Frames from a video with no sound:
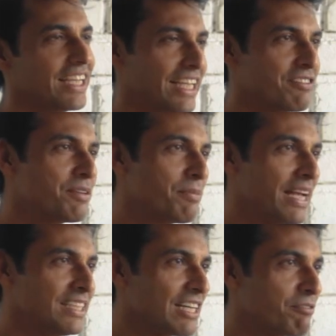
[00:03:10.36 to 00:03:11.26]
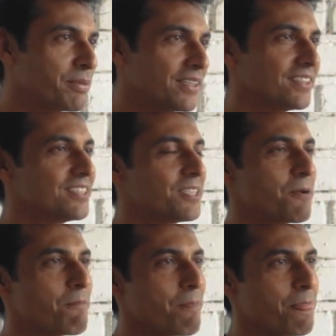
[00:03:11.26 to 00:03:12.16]
Even males have periods.
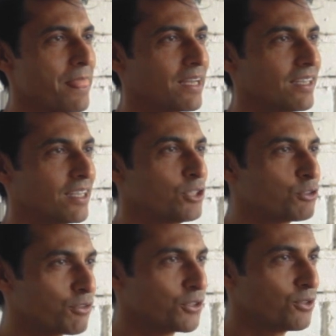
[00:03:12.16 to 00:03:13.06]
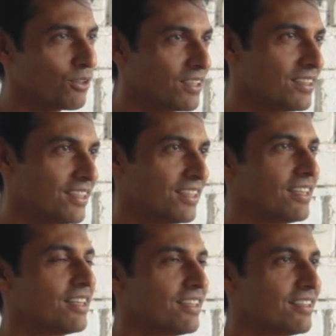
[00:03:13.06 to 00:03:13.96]
And news for you all.
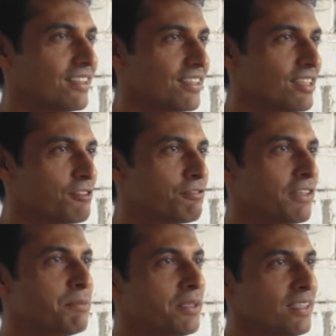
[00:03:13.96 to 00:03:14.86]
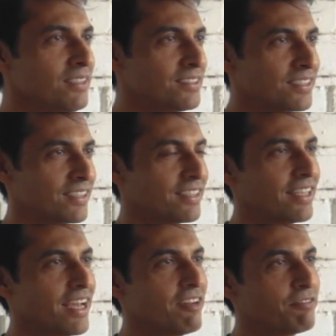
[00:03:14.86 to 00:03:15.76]
Females,
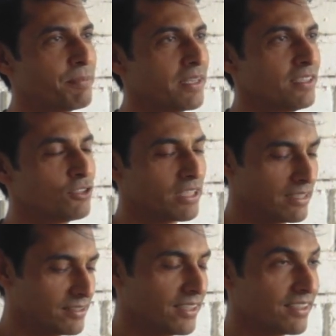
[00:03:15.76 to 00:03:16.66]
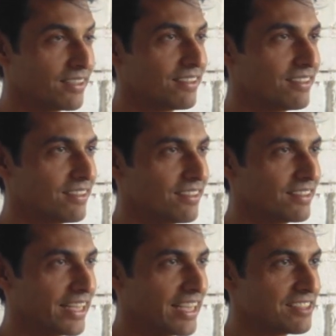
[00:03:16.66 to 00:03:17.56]
they have periods you can see.
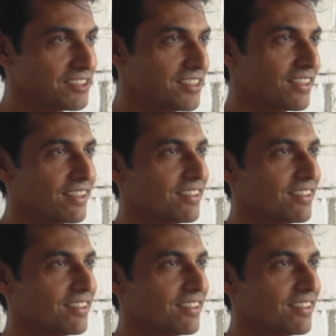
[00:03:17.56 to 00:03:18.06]
They can see.